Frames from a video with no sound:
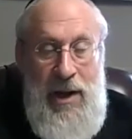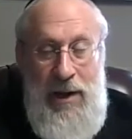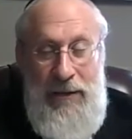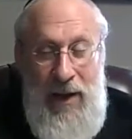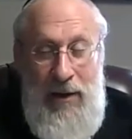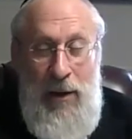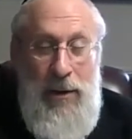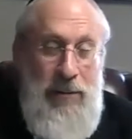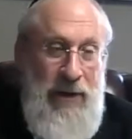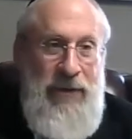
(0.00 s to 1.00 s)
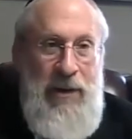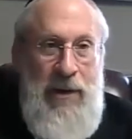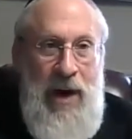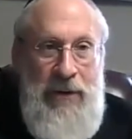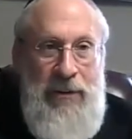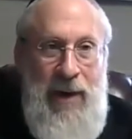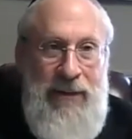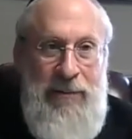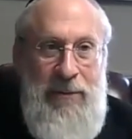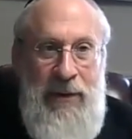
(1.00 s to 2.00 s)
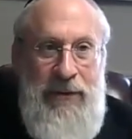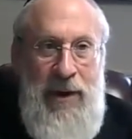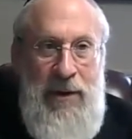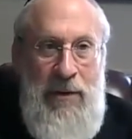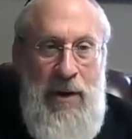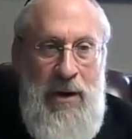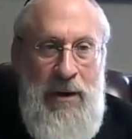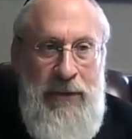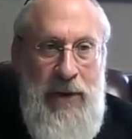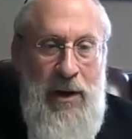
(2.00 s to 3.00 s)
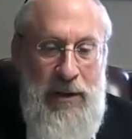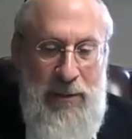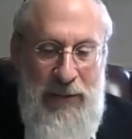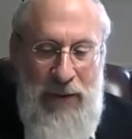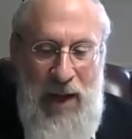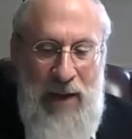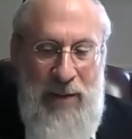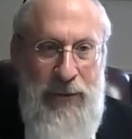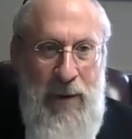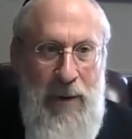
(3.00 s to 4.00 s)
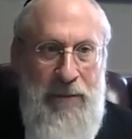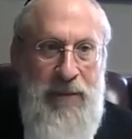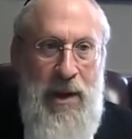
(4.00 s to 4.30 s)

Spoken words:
It's not only being said in regards to pas; it's being said in regards to bishul akum as well.